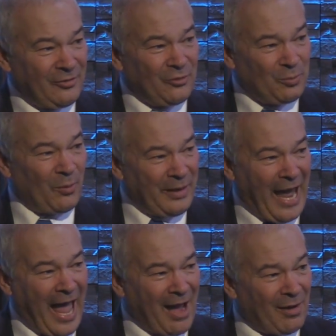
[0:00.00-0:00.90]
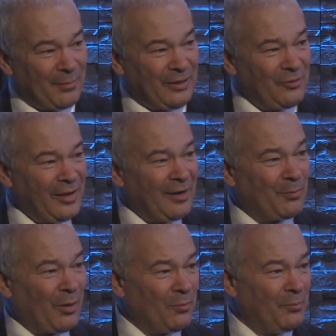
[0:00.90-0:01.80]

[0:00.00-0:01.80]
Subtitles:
this is what we have. I mean, you think about